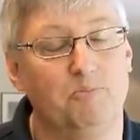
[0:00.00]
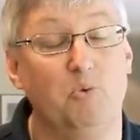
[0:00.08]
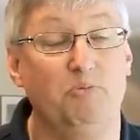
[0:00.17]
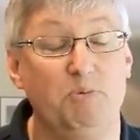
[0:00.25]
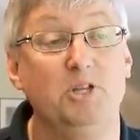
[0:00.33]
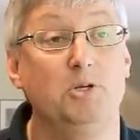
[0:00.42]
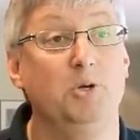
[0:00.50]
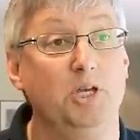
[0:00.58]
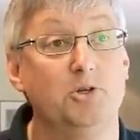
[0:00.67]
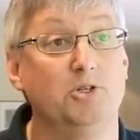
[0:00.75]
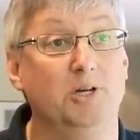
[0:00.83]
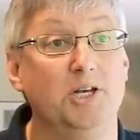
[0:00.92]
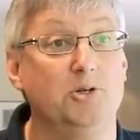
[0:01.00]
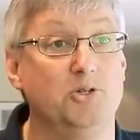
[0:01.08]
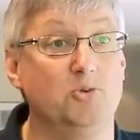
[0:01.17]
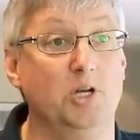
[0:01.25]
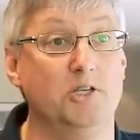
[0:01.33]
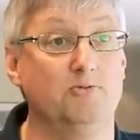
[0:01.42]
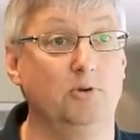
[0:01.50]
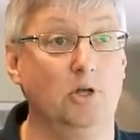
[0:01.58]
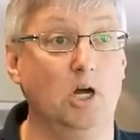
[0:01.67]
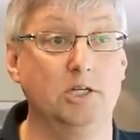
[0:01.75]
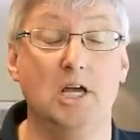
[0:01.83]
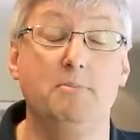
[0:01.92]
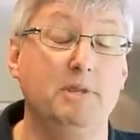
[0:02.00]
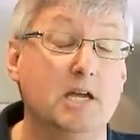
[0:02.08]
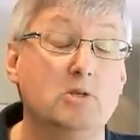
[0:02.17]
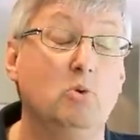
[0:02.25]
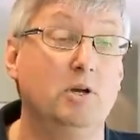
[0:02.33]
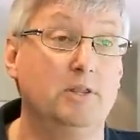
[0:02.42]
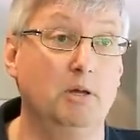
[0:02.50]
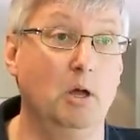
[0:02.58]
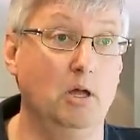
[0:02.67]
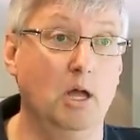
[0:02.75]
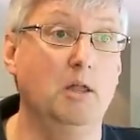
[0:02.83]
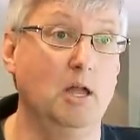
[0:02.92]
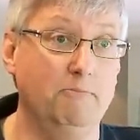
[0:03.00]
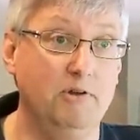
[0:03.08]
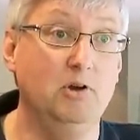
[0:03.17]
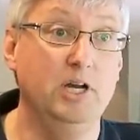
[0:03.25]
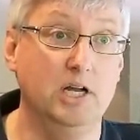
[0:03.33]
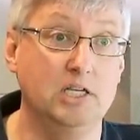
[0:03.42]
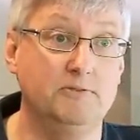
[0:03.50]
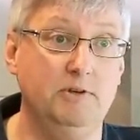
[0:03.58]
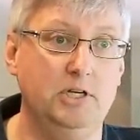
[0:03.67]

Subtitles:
we've been doing user entry screens for a long time, and that's one of a very nice